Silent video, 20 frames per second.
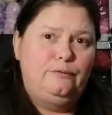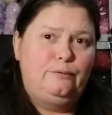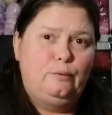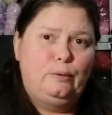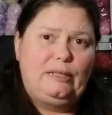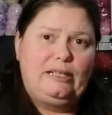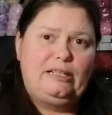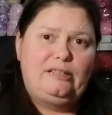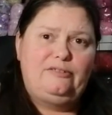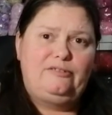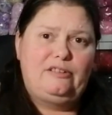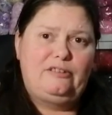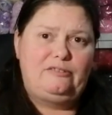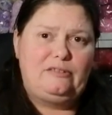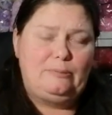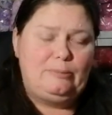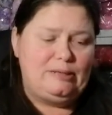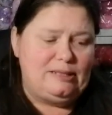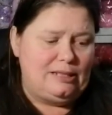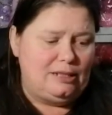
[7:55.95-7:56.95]
40 to
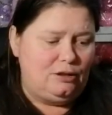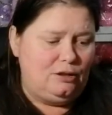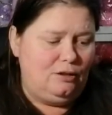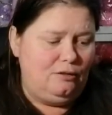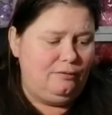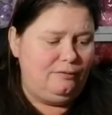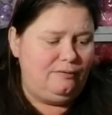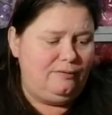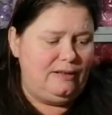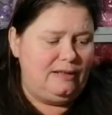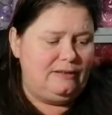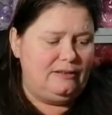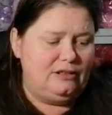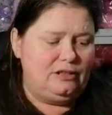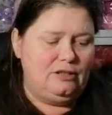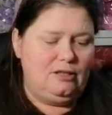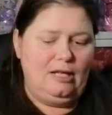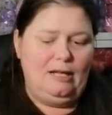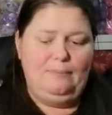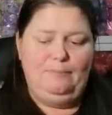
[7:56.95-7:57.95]
50% off at the
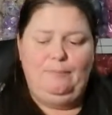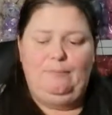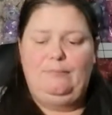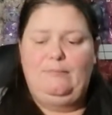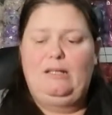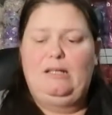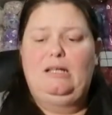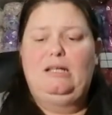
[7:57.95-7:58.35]
time.